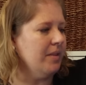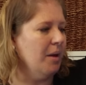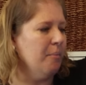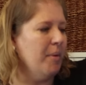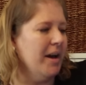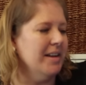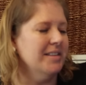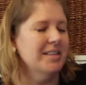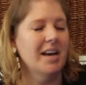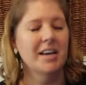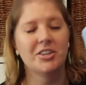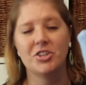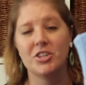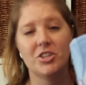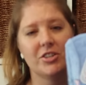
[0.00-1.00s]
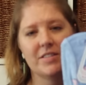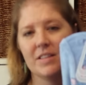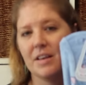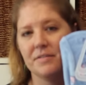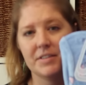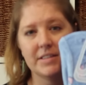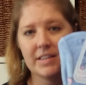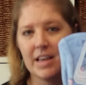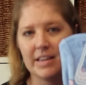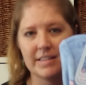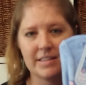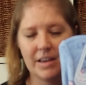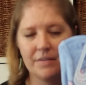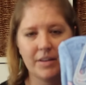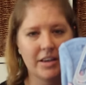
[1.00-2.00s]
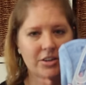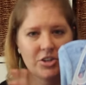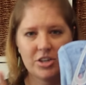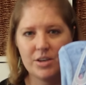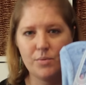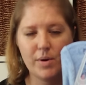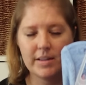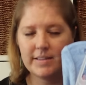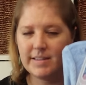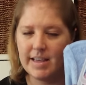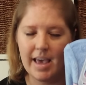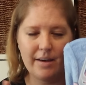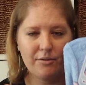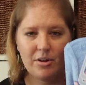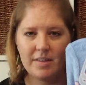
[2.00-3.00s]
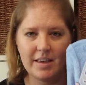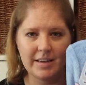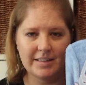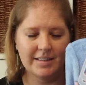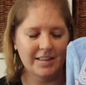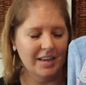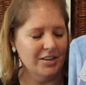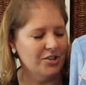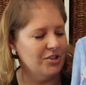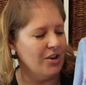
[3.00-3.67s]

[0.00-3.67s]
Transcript: but she just loves this kind of stuff. Like she wants everything stitched.